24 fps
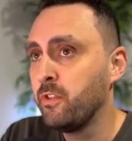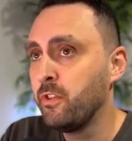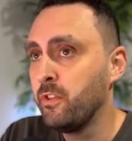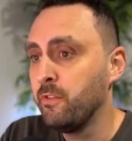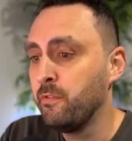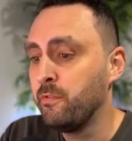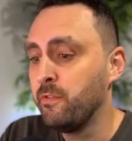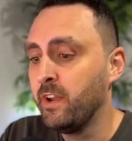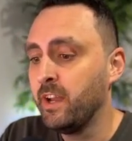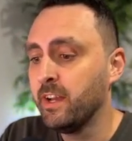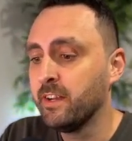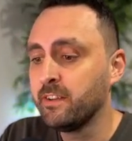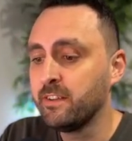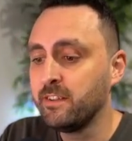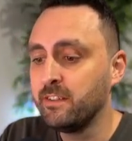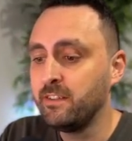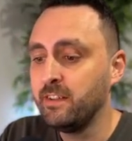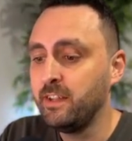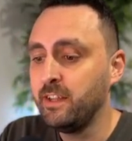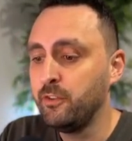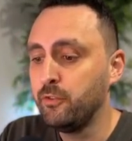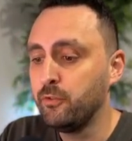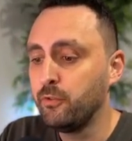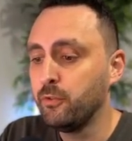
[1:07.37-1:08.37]
the founders
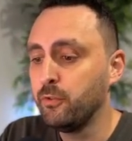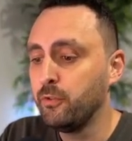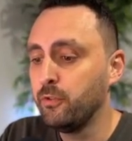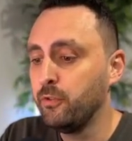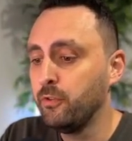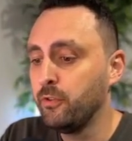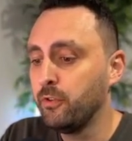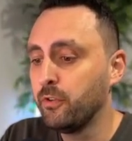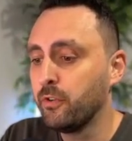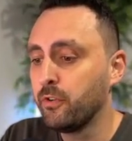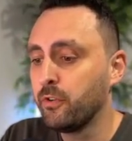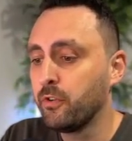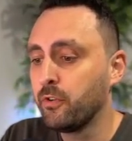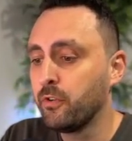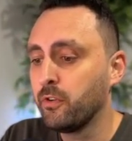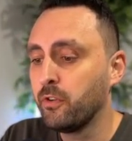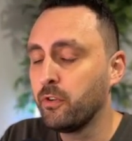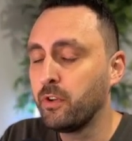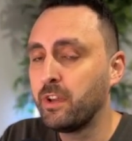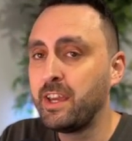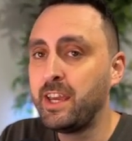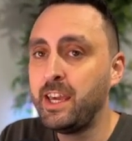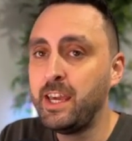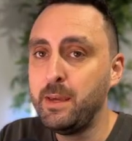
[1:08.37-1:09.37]
need to
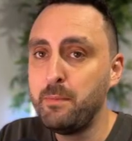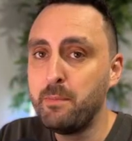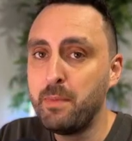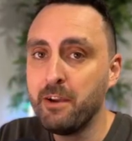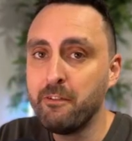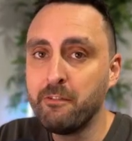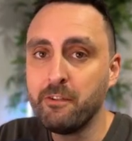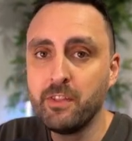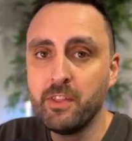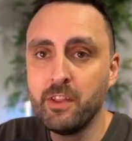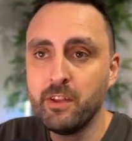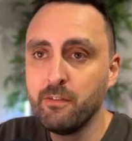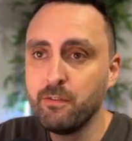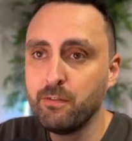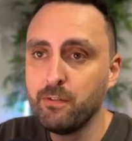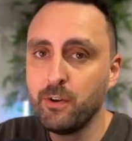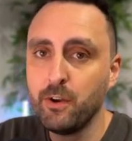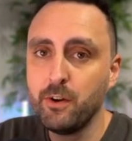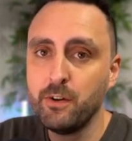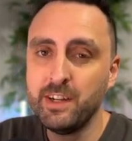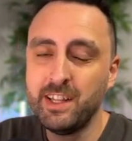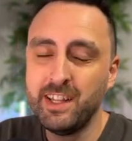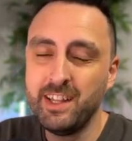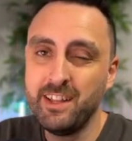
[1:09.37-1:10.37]
keep everything
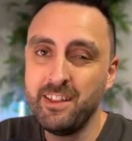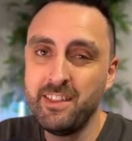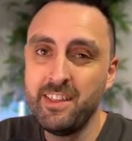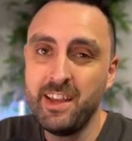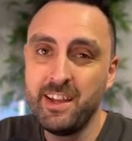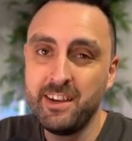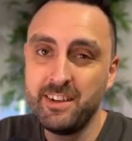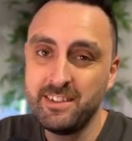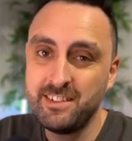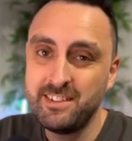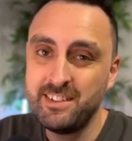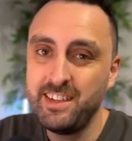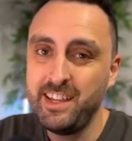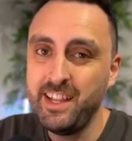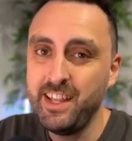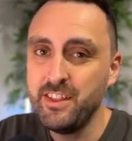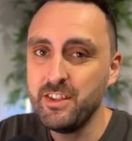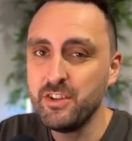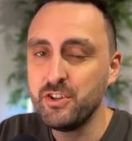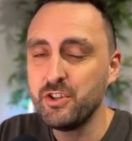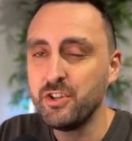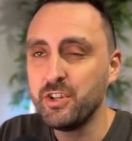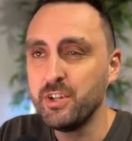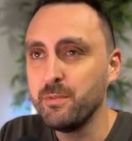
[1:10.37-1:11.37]
flowing. They're there to steer
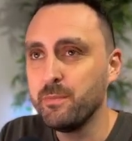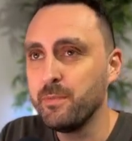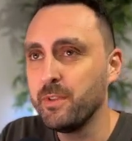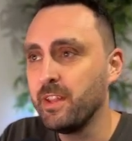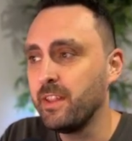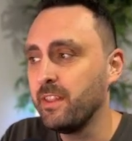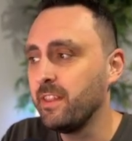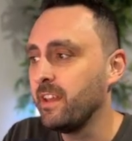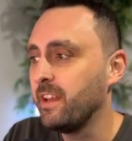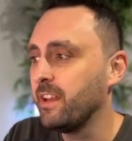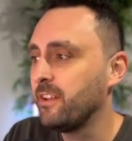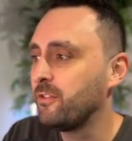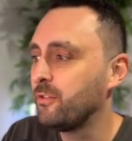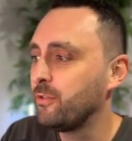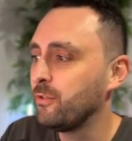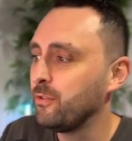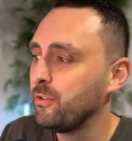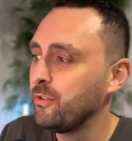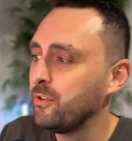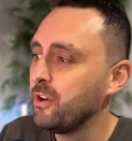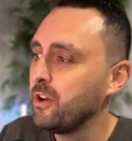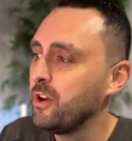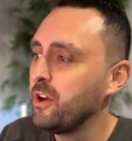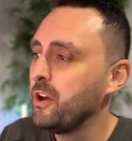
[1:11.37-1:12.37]
the ship. They're there
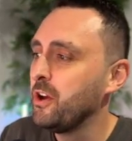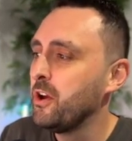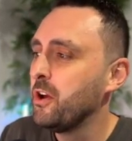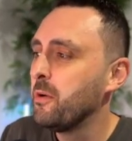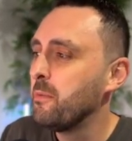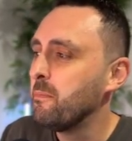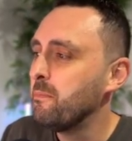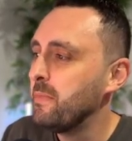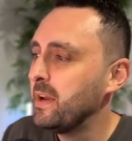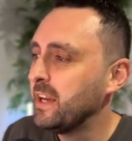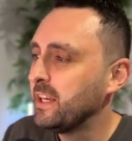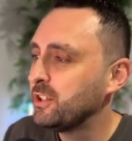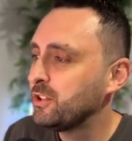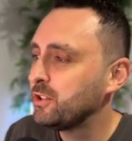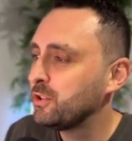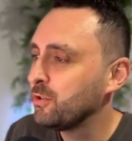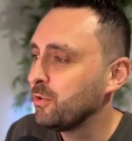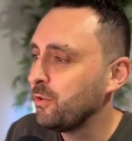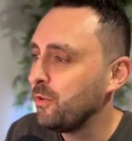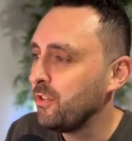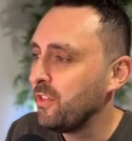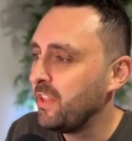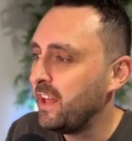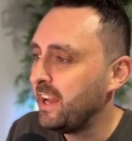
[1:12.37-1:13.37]
to make
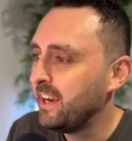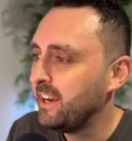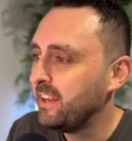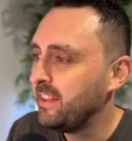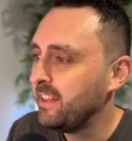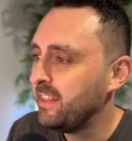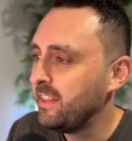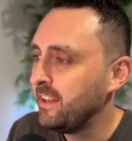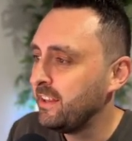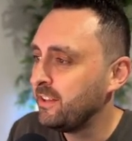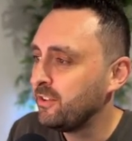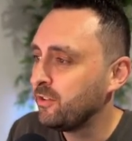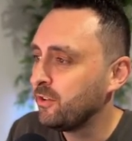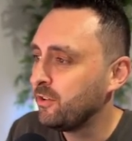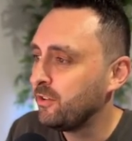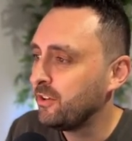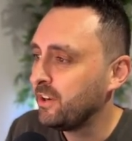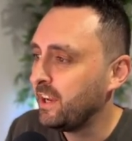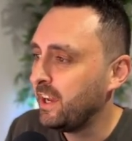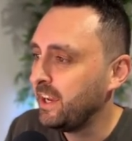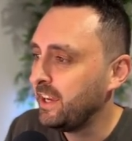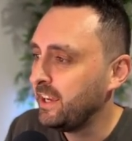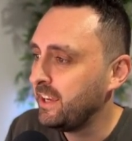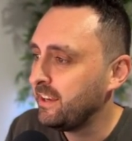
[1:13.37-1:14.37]
sure that it's
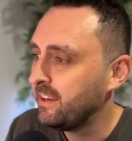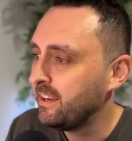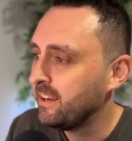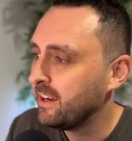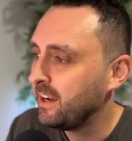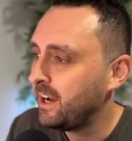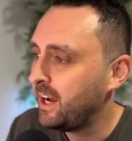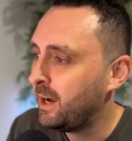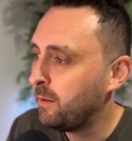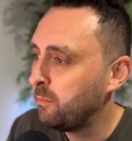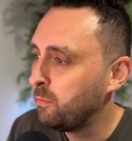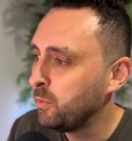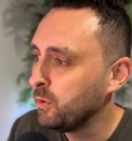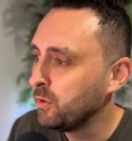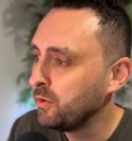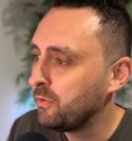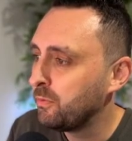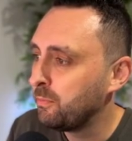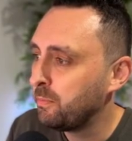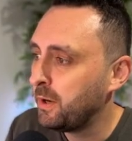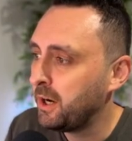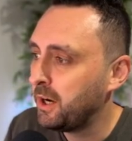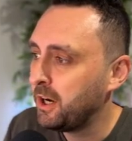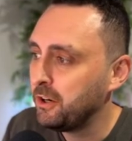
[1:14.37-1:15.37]
on a upward
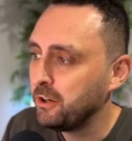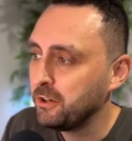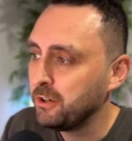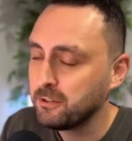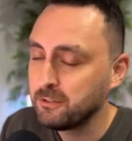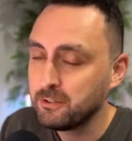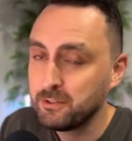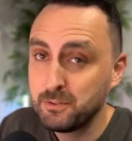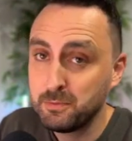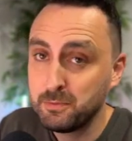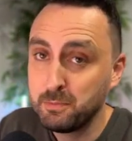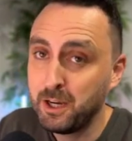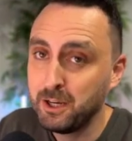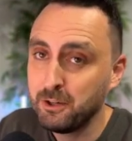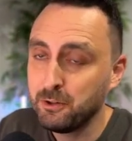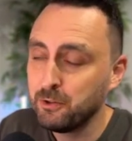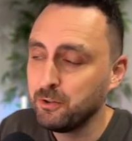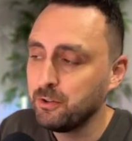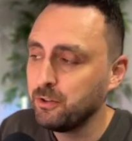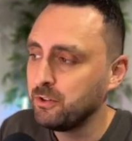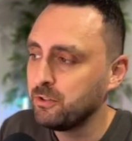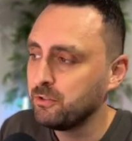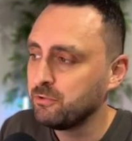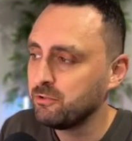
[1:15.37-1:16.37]

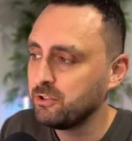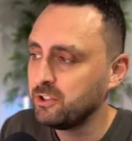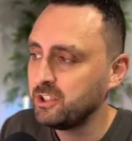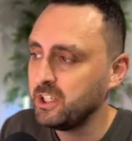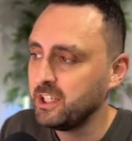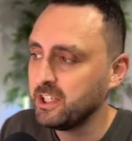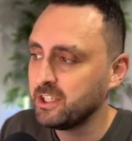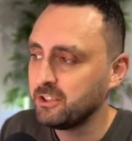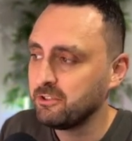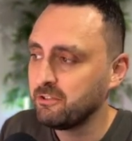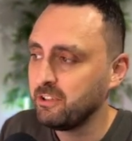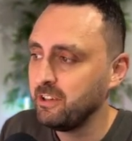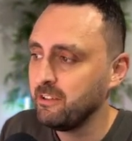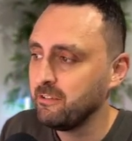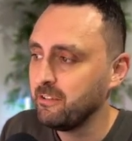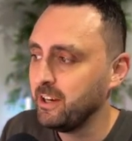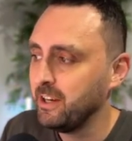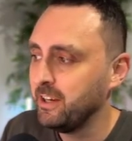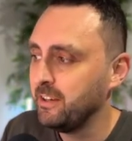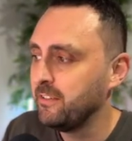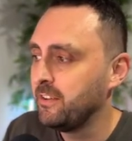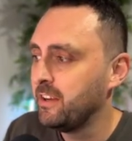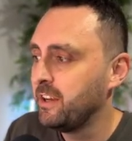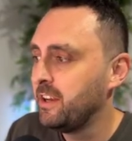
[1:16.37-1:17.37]
spiral trajectory,
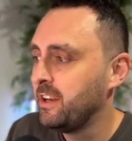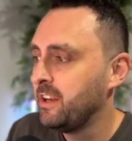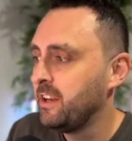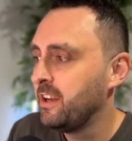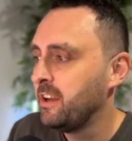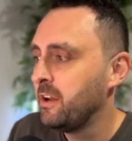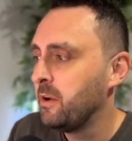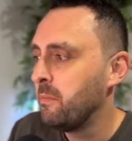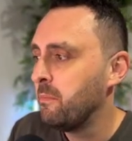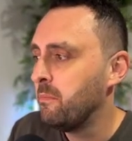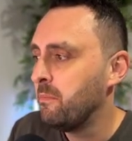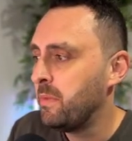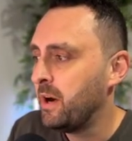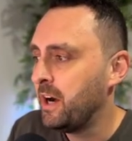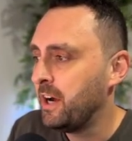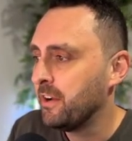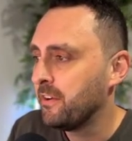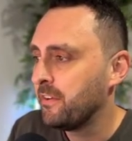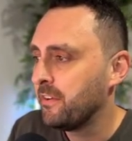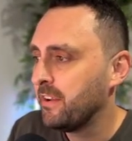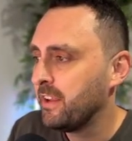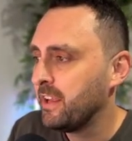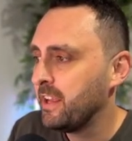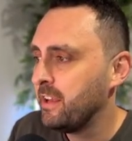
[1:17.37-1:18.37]
right? But
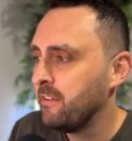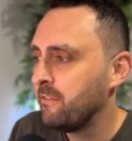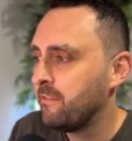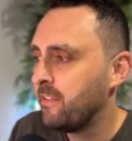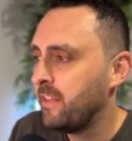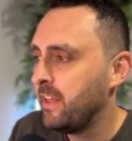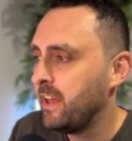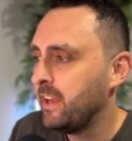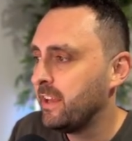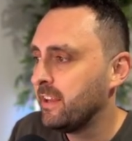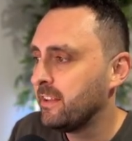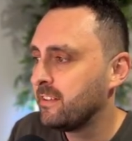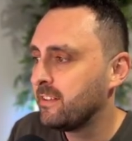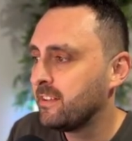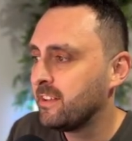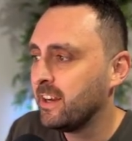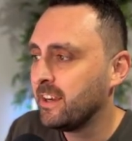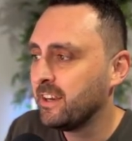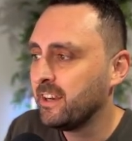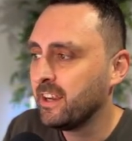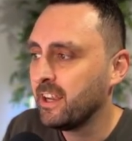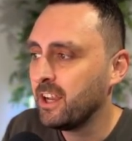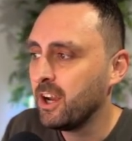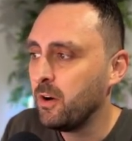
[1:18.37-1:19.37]
if they're
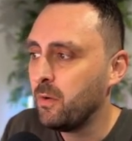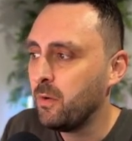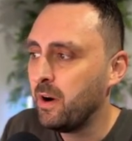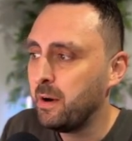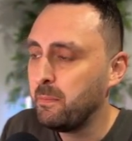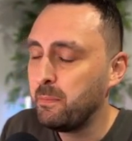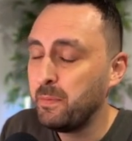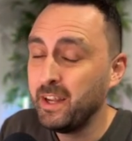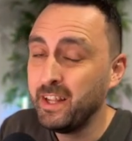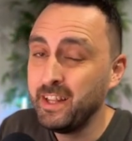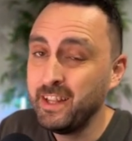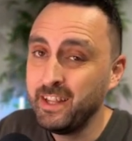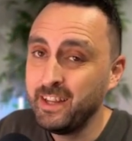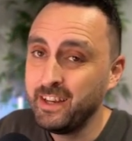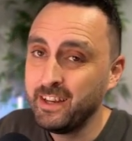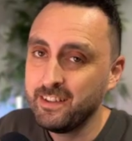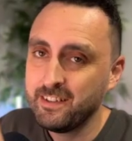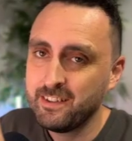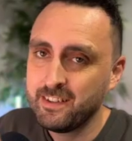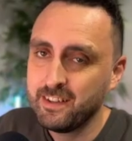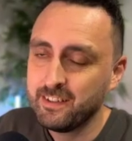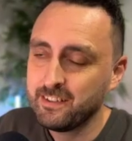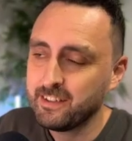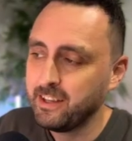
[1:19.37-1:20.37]
starting to go up and then
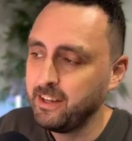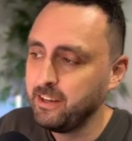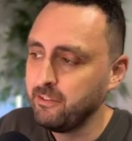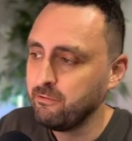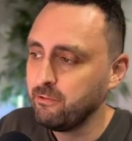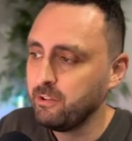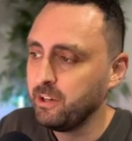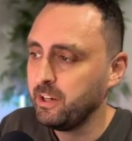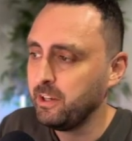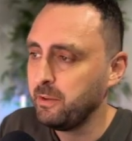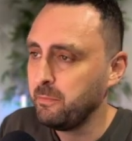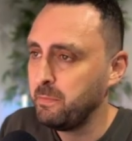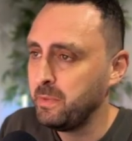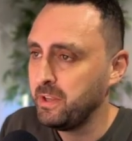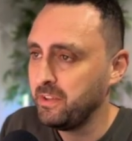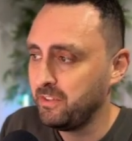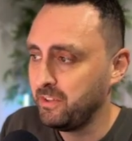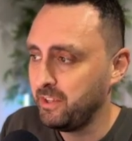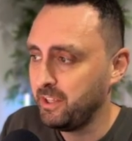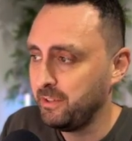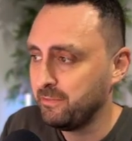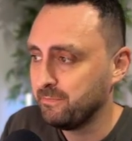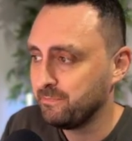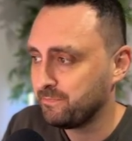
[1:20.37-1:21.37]
it starts getting really
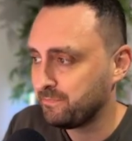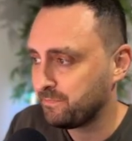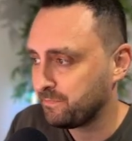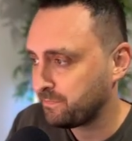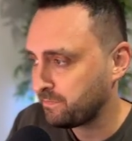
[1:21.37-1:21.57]
busy,